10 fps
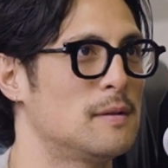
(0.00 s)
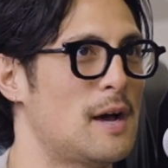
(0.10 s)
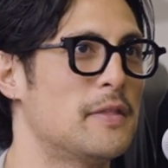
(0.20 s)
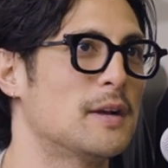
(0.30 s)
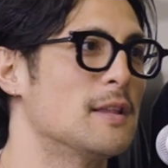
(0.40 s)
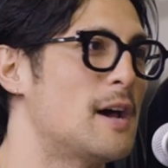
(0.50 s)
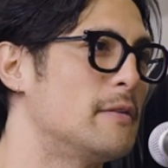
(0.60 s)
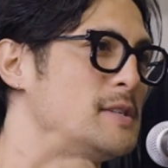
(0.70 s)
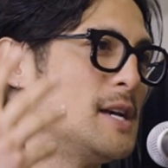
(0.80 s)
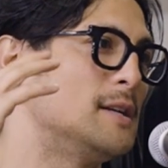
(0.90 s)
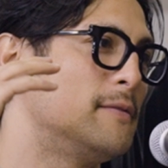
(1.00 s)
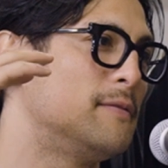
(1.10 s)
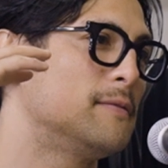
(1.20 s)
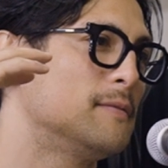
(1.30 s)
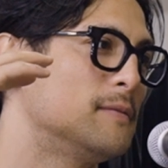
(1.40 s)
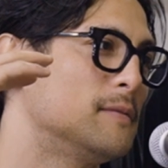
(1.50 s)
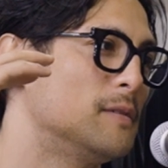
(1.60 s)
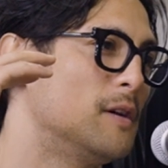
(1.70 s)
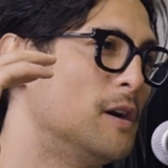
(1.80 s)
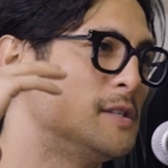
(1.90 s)
I think a lot of us have
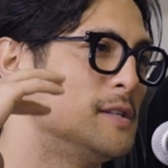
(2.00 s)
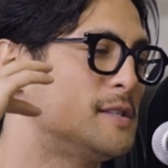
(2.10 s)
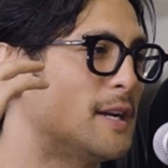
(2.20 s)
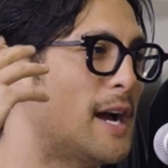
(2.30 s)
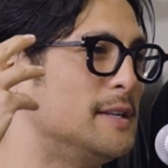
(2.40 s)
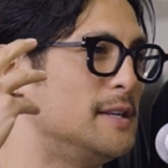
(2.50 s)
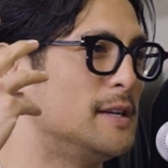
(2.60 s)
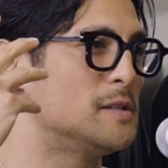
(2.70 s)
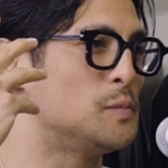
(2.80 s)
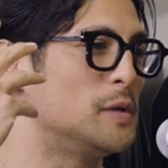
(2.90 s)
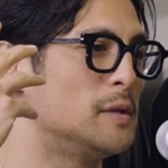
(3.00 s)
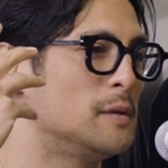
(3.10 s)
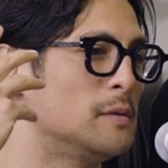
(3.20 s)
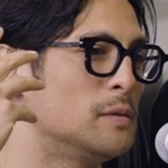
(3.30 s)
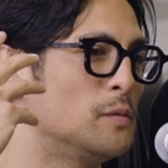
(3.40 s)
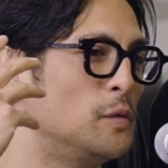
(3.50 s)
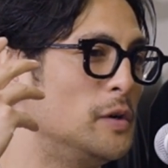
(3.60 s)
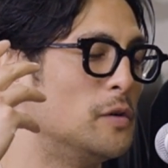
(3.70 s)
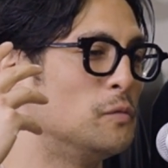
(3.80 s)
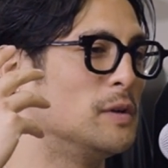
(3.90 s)
artistic ideas, but we
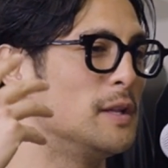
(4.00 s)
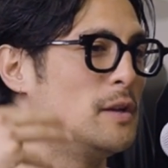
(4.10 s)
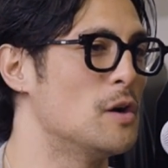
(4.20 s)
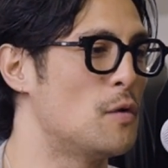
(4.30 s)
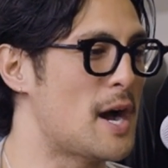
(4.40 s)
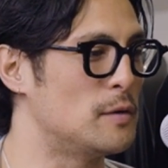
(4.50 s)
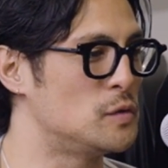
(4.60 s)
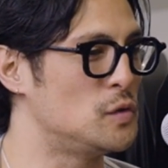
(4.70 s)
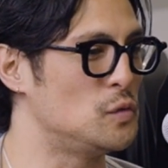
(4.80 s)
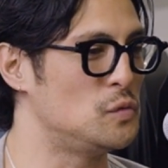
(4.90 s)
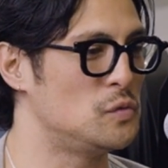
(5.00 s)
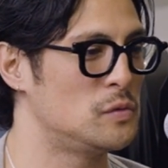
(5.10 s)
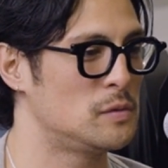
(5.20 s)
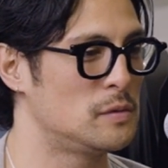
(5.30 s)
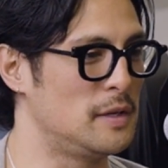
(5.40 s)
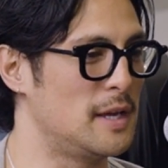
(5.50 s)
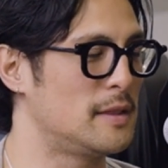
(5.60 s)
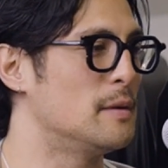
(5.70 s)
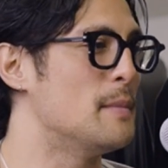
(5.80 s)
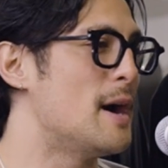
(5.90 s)
don't really know how to
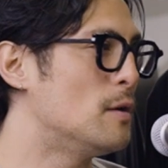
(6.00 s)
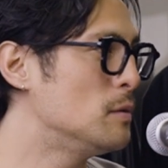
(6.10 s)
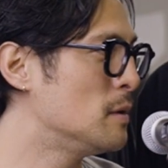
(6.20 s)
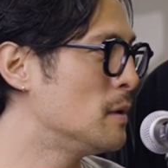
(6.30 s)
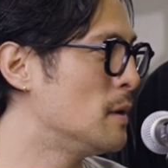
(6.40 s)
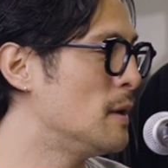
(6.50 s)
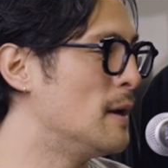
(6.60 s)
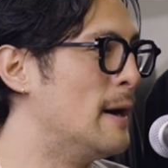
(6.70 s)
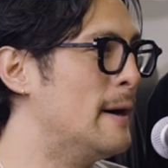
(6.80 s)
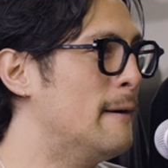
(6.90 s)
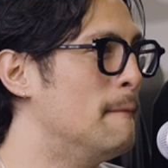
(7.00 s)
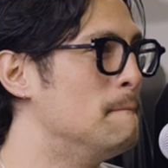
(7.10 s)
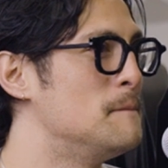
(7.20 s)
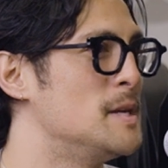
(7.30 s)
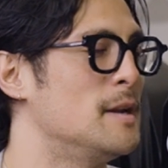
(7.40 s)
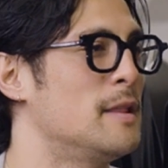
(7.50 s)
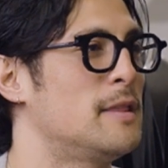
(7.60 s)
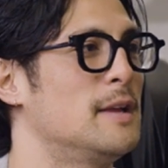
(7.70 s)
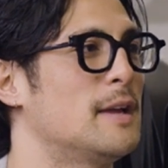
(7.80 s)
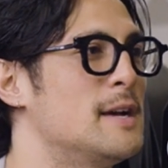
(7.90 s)
get them out. And I
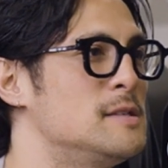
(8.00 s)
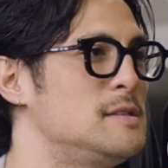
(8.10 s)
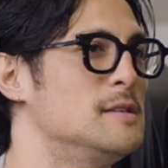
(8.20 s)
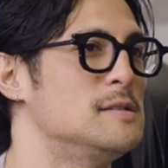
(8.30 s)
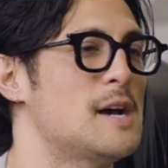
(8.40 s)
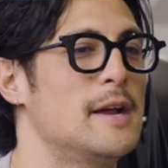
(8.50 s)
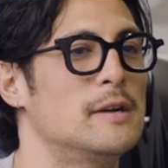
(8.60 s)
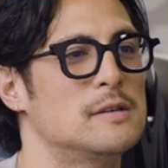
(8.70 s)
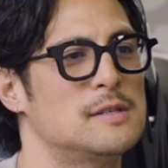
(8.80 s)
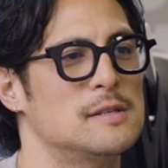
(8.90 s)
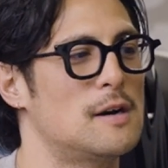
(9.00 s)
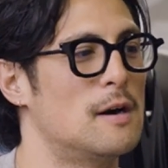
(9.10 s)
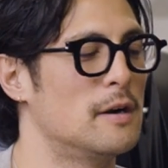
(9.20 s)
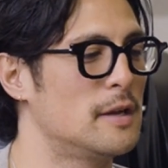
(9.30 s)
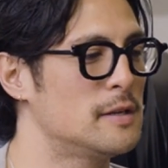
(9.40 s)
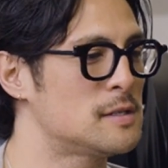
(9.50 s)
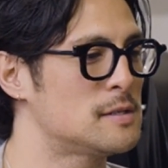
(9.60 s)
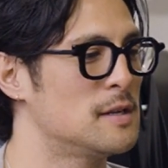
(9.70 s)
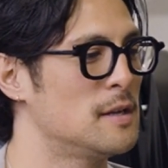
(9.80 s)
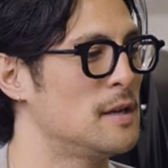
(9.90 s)
think as designers, as
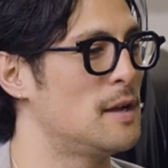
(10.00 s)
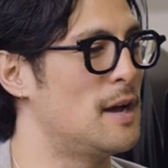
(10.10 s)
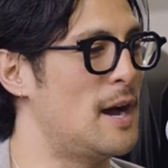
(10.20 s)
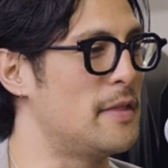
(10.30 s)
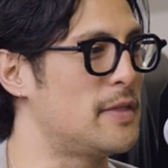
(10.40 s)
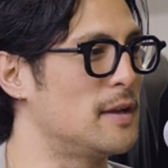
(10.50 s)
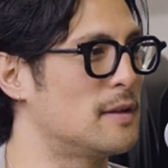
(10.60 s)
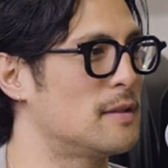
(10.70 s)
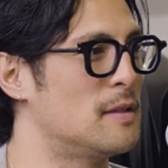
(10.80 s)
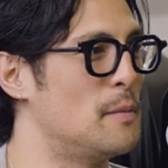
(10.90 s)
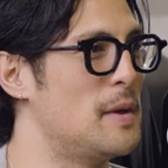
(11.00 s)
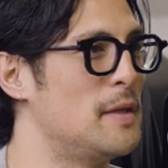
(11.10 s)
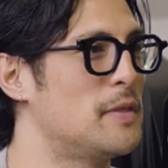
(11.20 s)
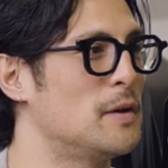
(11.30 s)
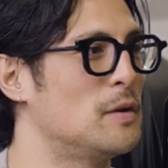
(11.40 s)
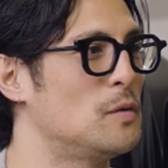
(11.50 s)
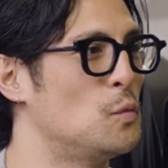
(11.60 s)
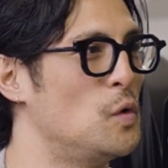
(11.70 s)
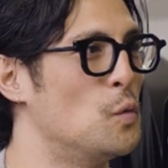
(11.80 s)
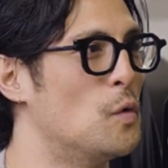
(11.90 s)
artists, I think the main thing
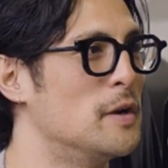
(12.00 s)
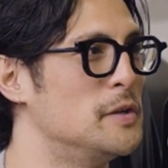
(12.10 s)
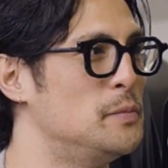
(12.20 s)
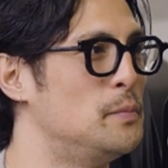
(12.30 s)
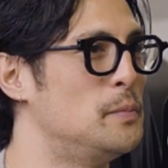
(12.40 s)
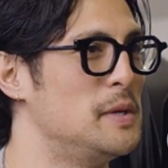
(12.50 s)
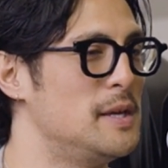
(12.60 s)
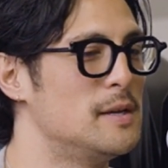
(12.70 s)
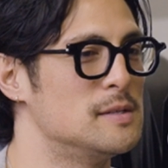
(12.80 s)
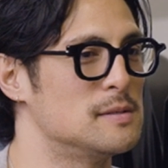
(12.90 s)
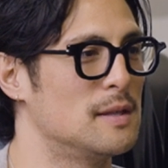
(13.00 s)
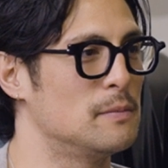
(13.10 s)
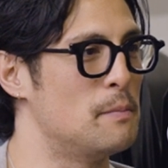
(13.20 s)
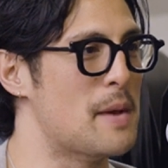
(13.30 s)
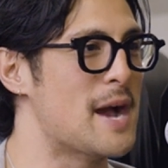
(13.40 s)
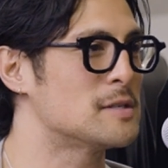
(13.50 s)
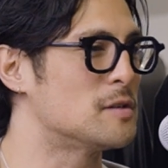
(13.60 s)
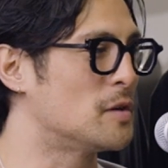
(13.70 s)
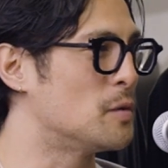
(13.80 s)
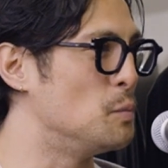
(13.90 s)
we want to be is
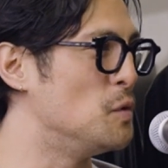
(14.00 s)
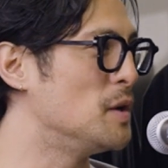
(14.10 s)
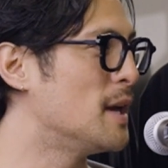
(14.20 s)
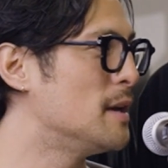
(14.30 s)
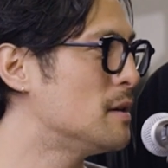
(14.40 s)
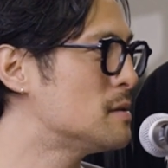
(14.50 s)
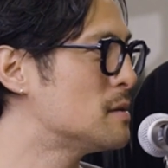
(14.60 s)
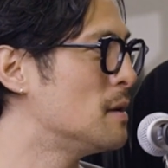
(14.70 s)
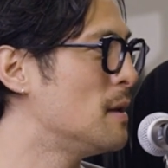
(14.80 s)
master communicators.